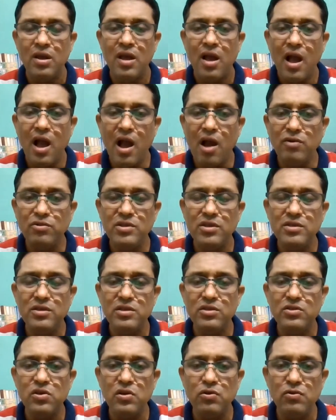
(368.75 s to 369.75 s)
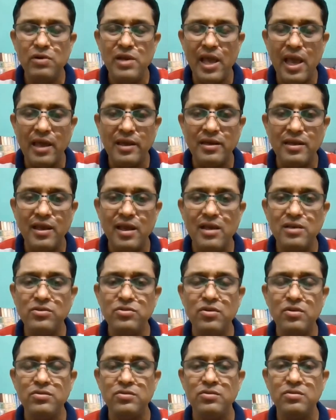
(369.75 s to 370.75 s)
how the teacher will engage
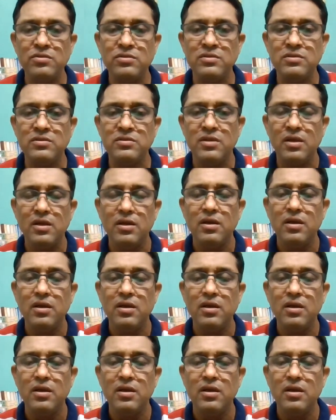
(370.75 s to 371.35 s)
the students